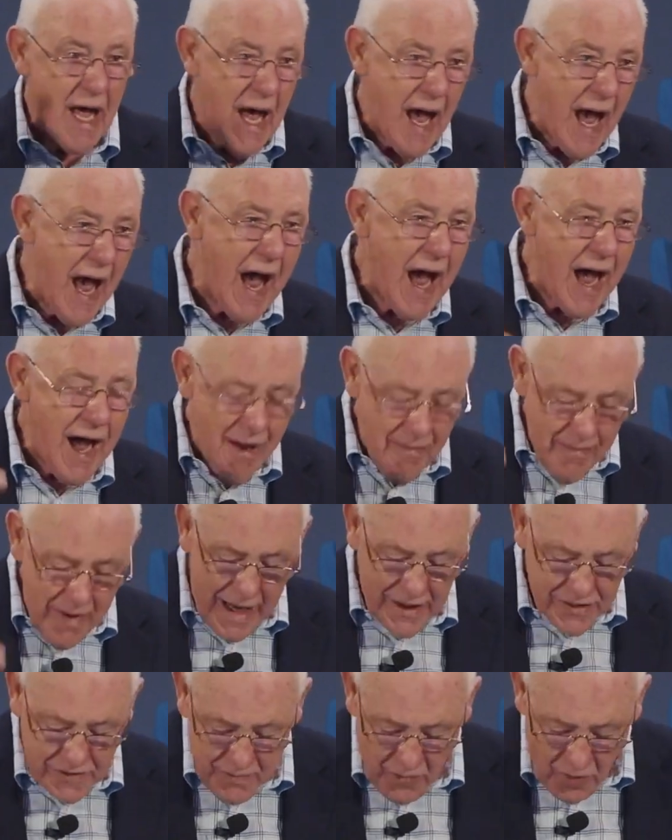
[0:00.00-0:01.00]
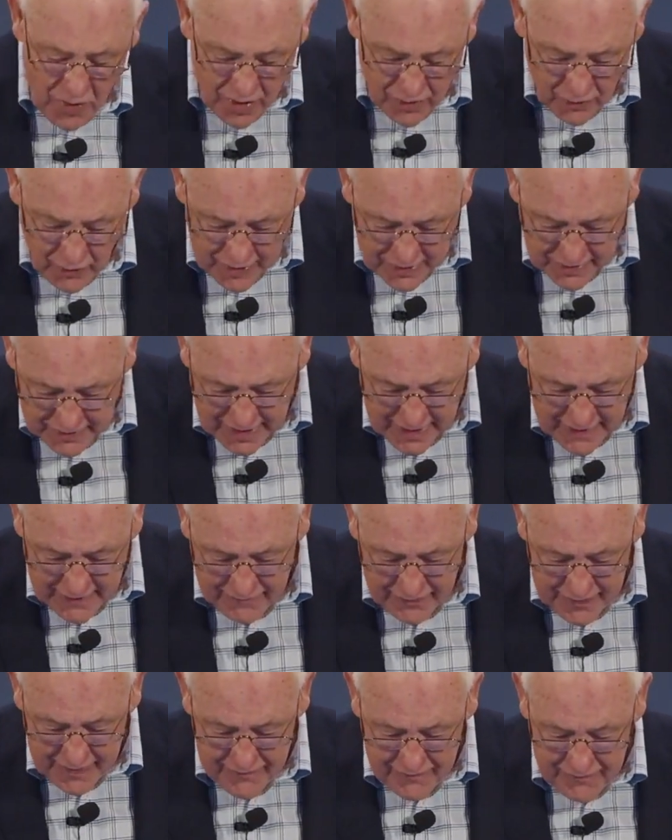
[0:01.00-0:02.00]
how much more will
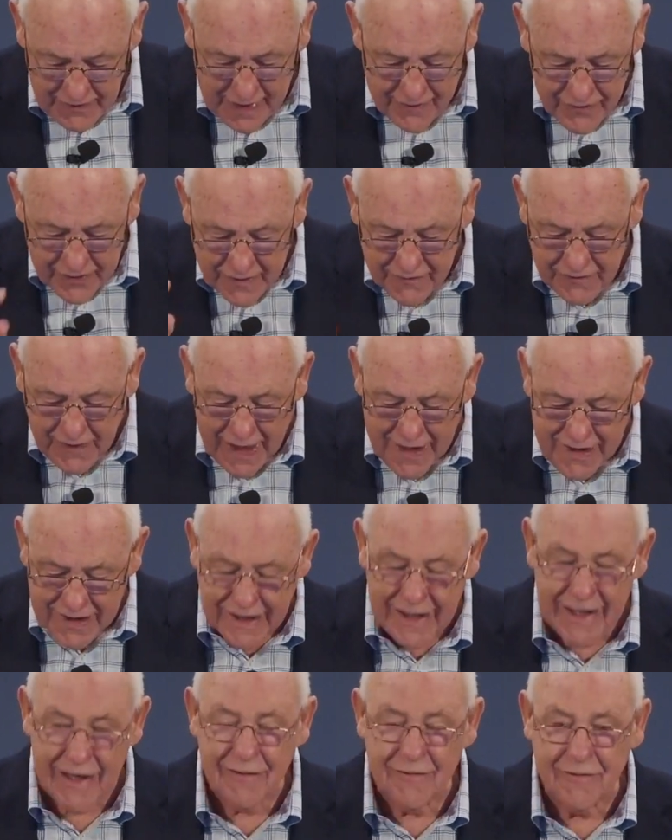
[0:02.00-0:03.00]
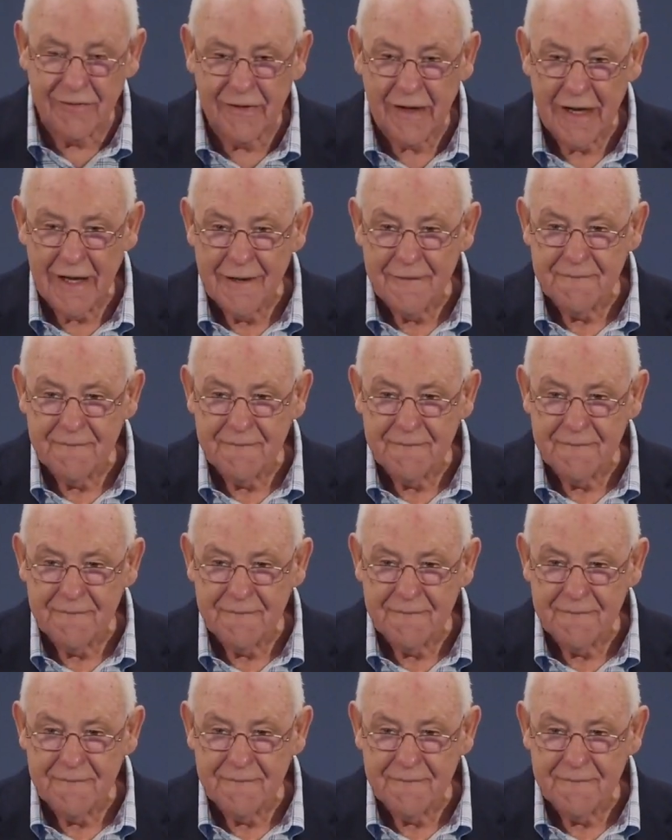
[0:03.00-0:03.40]
the Heavenly Father give